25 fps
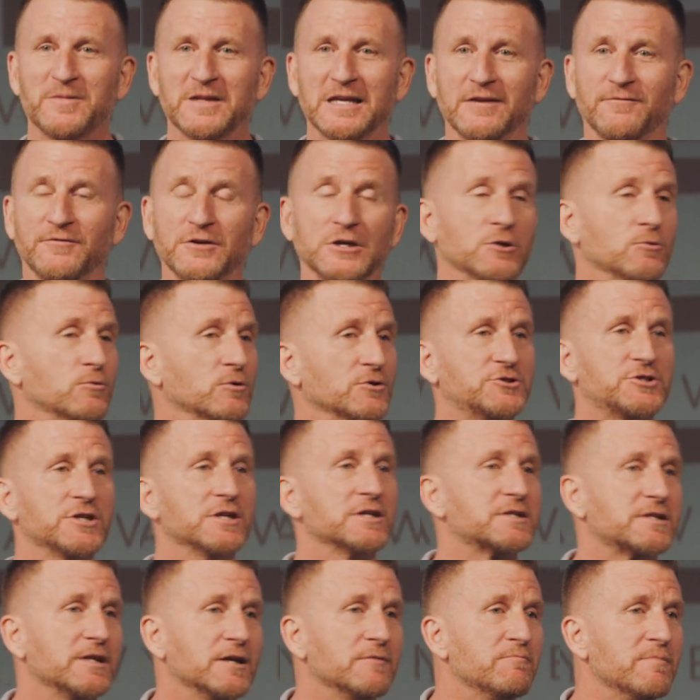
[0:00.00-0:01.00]
If you will
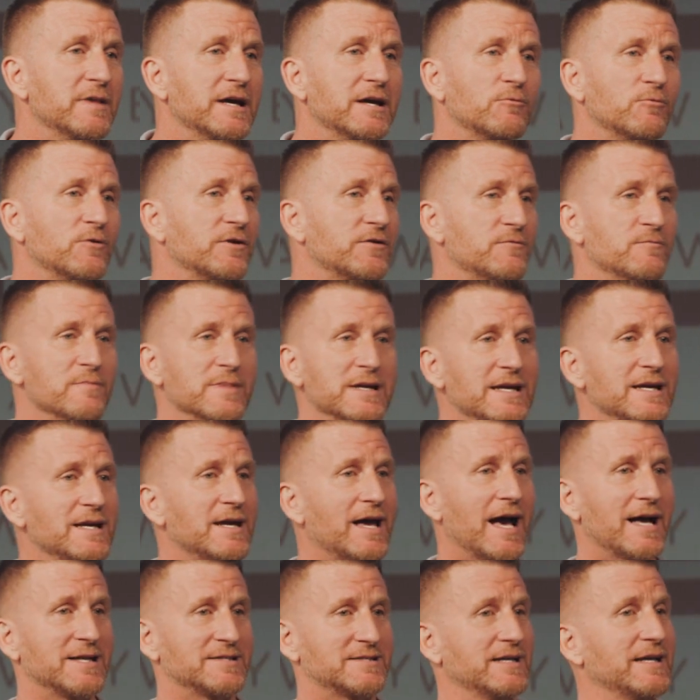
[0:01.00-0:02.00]
just admit with me,
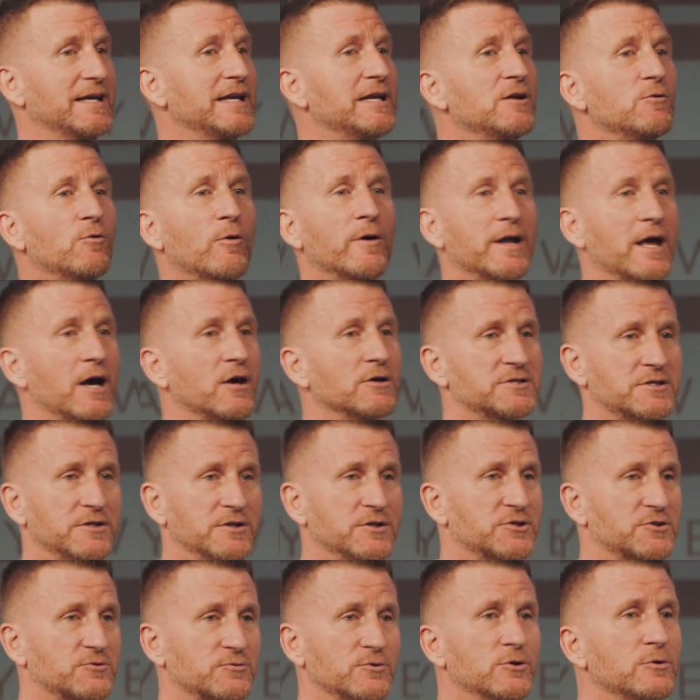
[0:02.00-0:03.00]
as anyone else in
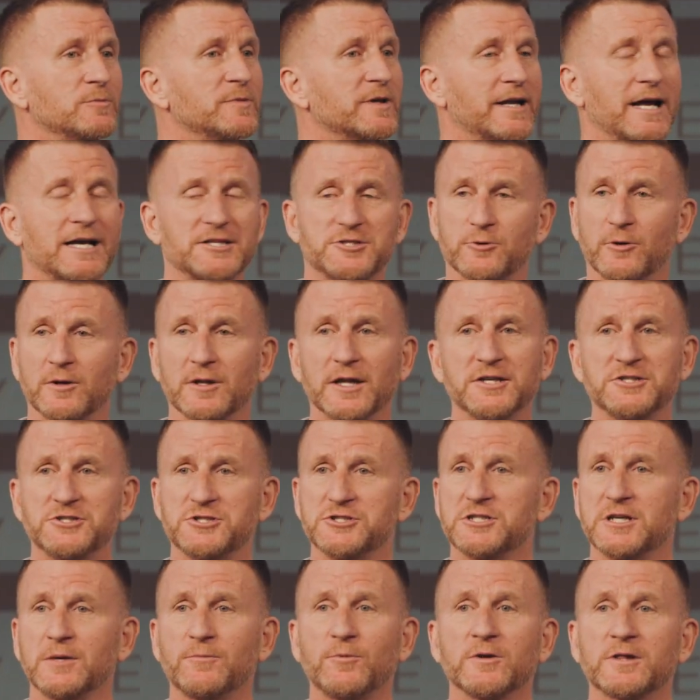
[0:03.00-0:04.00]
this room that has a
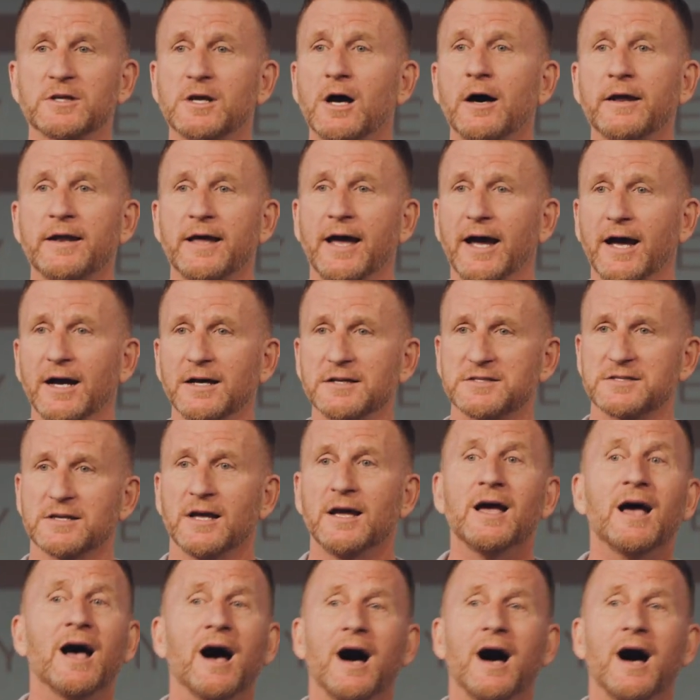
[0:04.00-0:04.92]
relationship with God has,